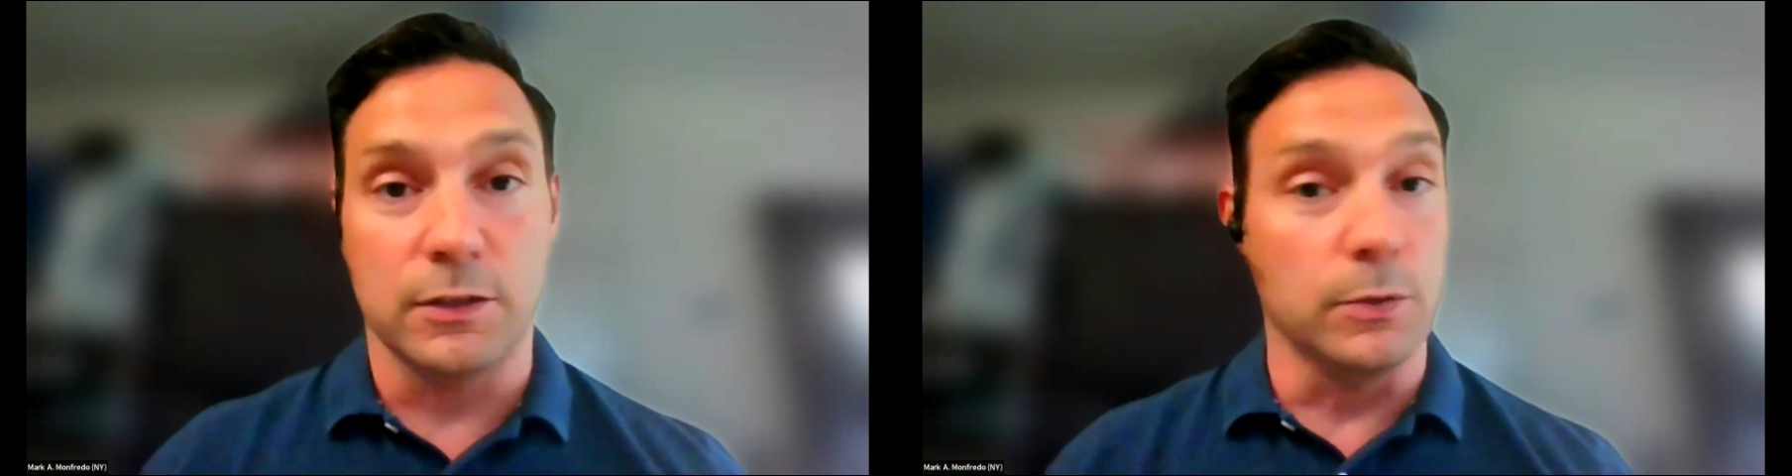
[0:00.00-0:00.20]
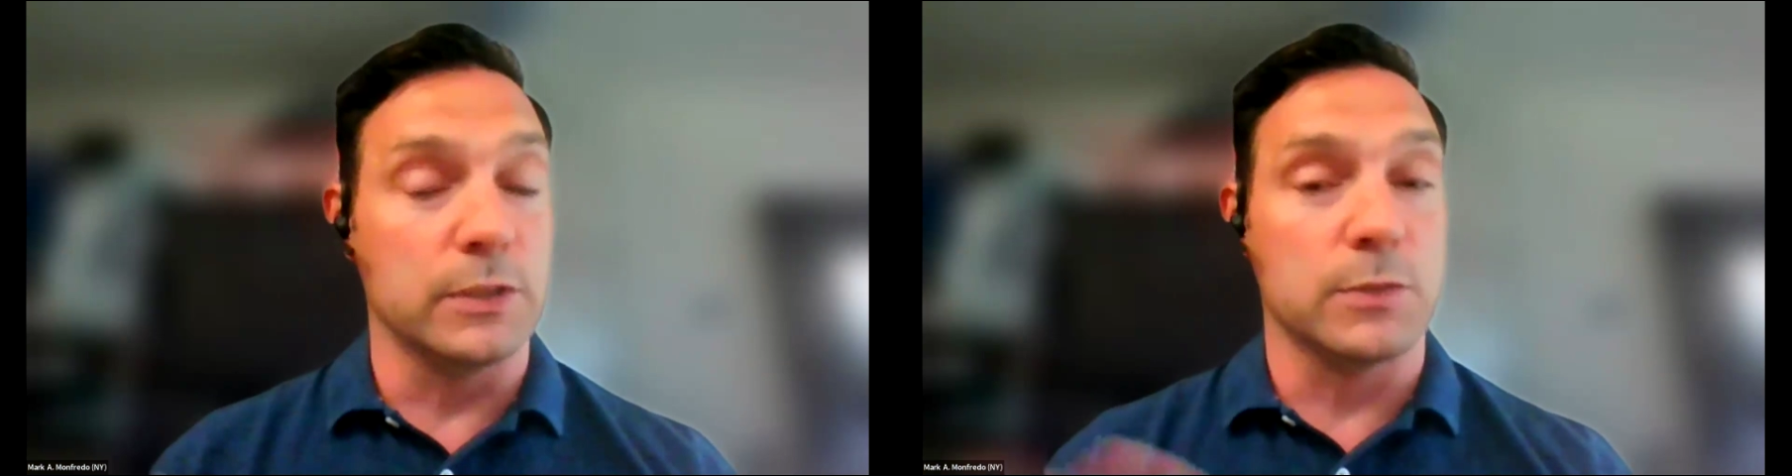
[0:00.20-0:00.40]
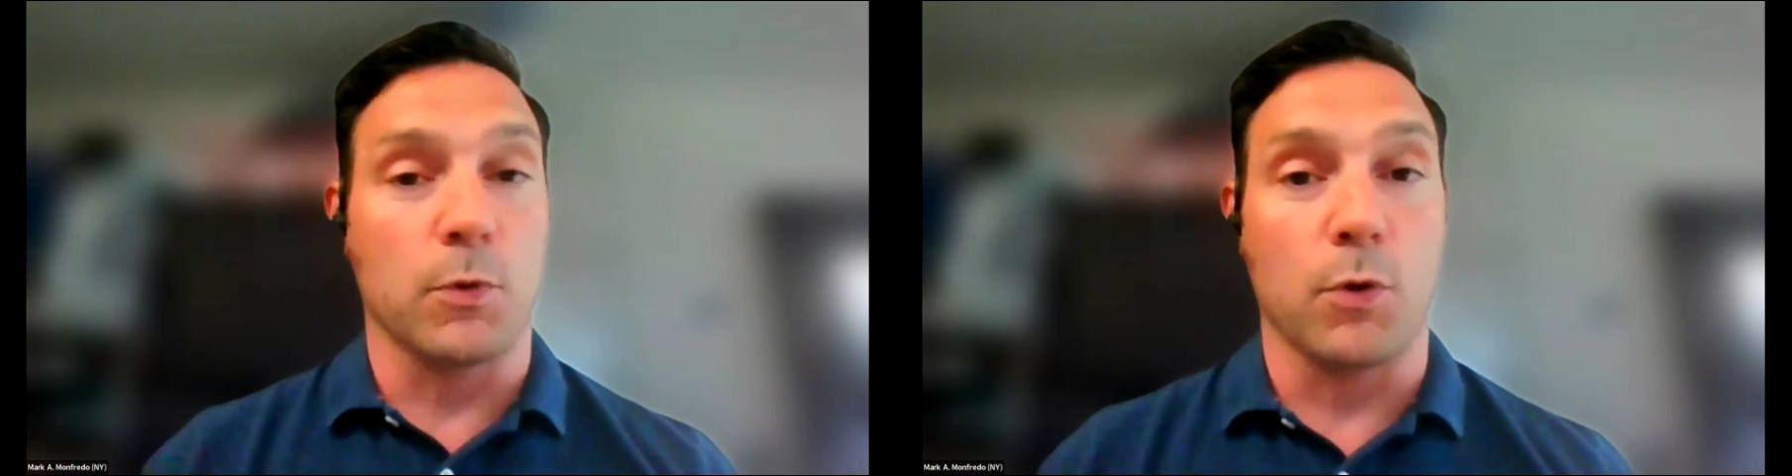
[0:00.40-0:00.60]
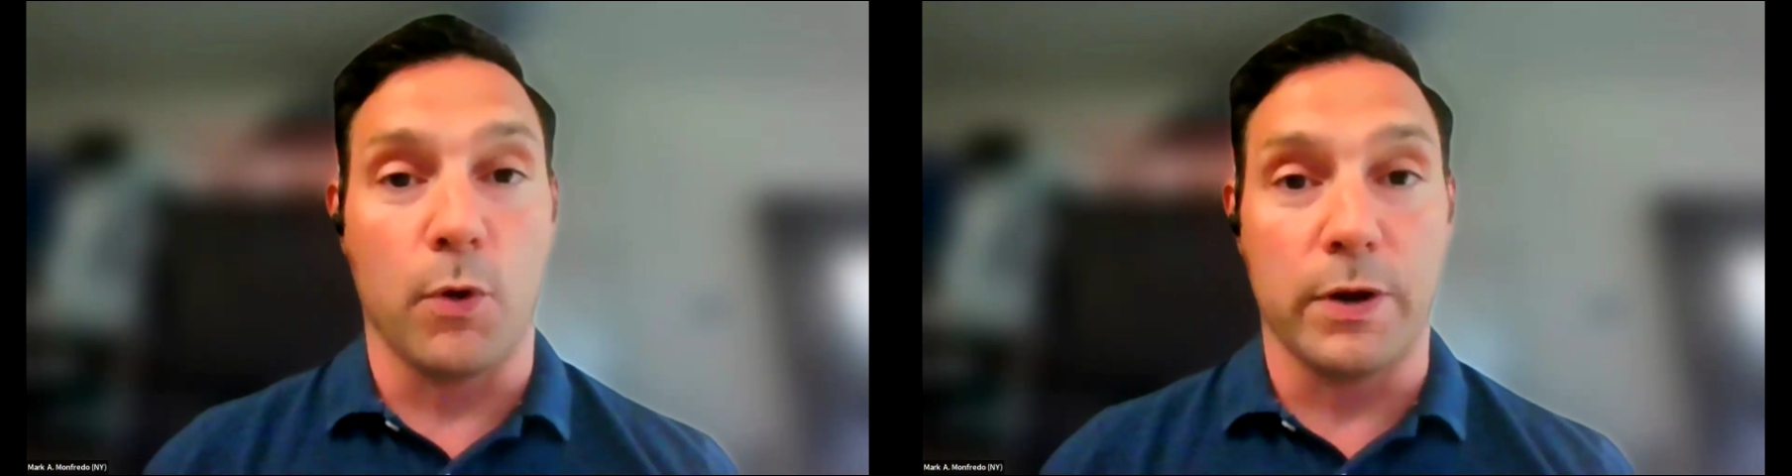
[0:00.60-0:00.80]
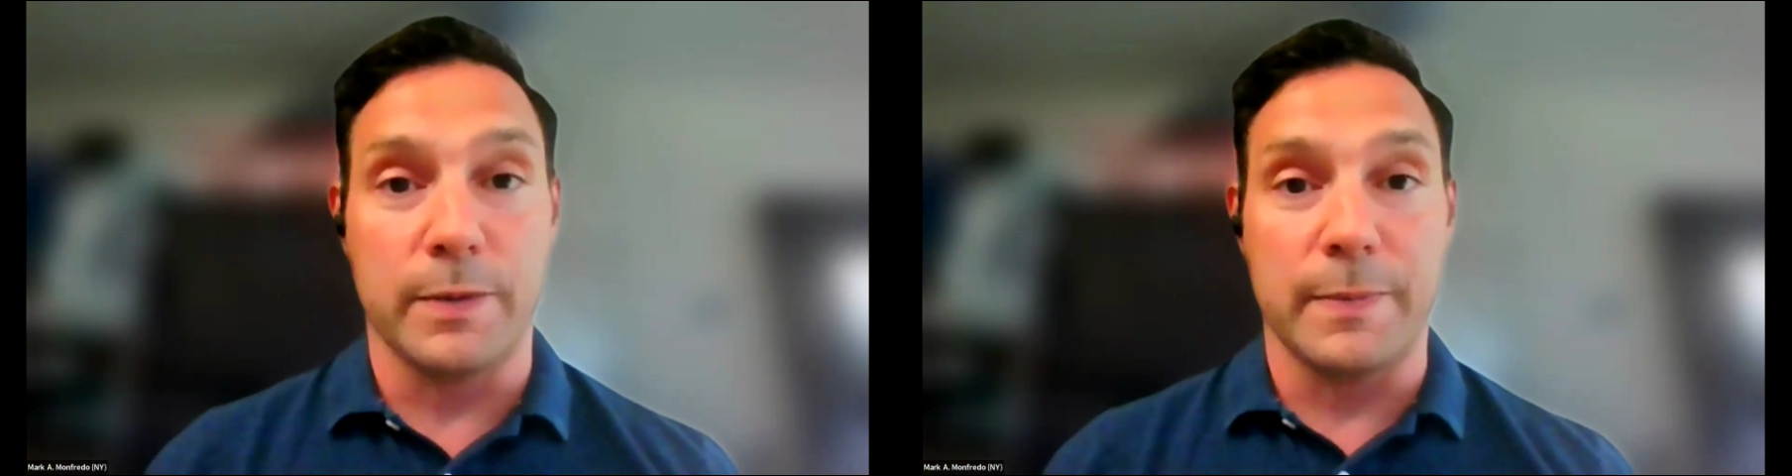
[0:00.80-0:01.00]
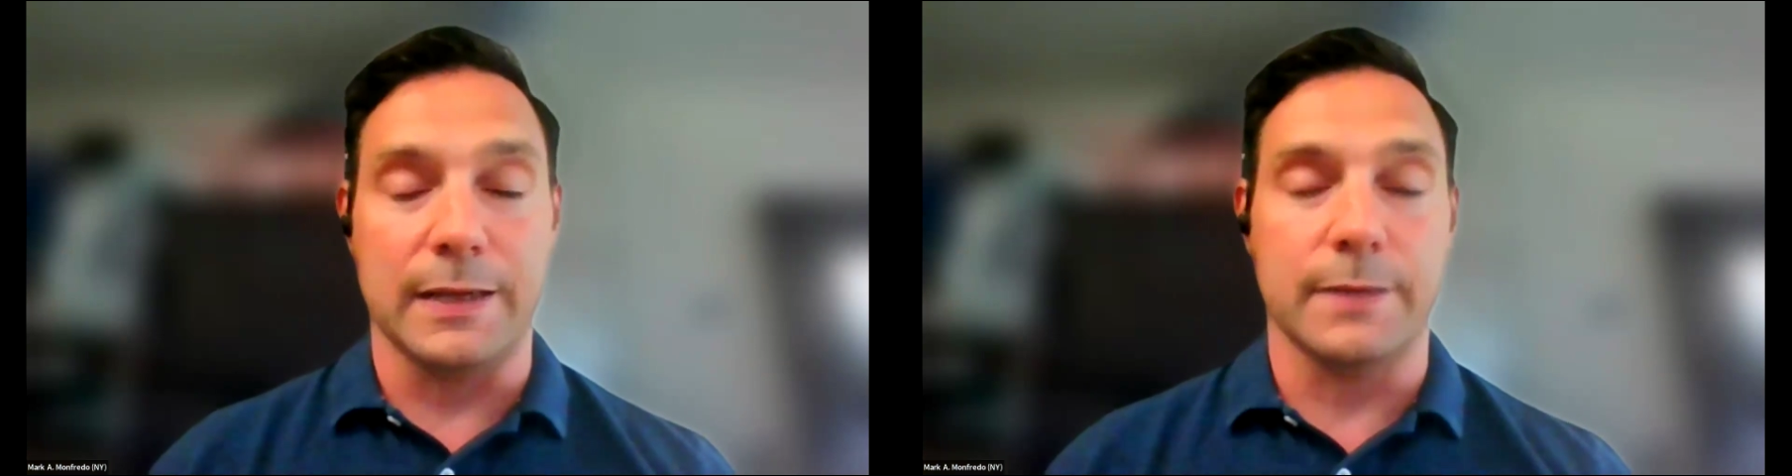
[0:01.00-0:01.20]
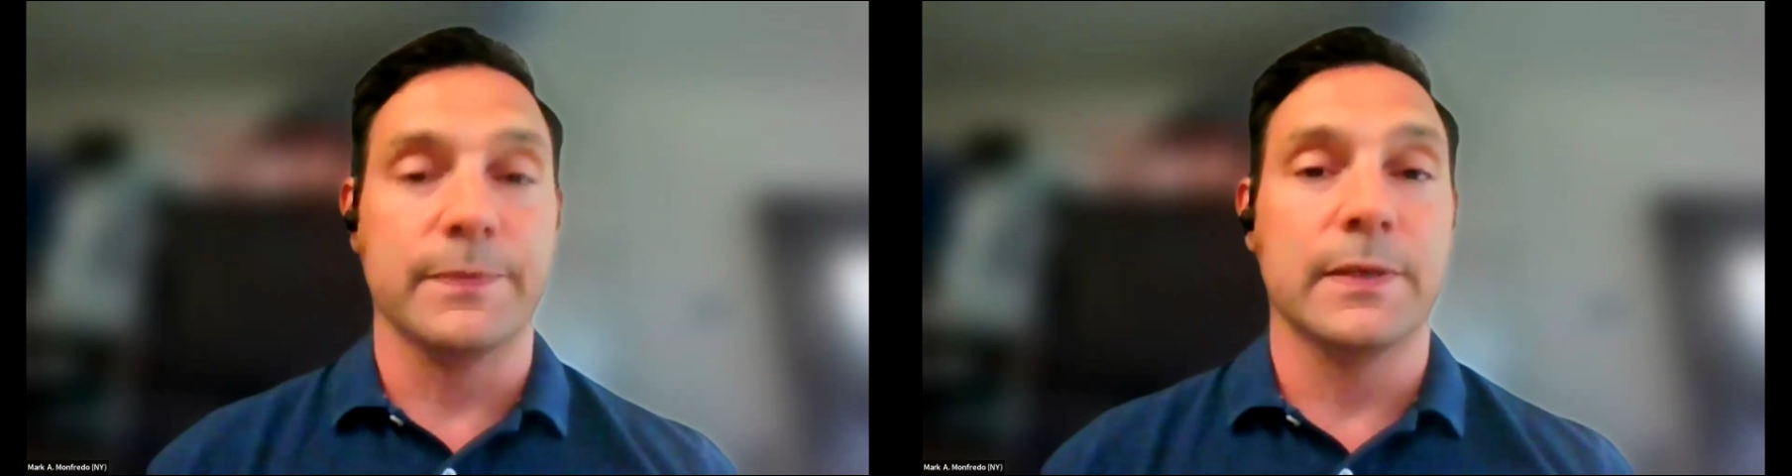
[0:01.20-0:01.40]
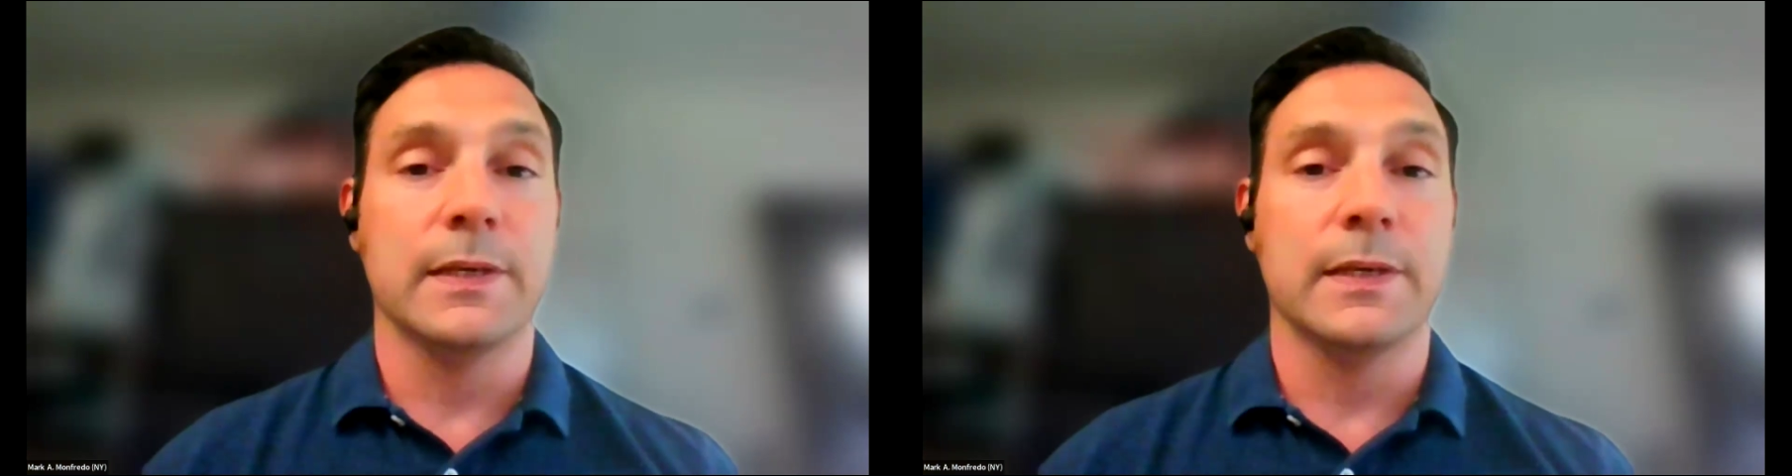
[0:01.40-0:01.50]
you. It's more automated.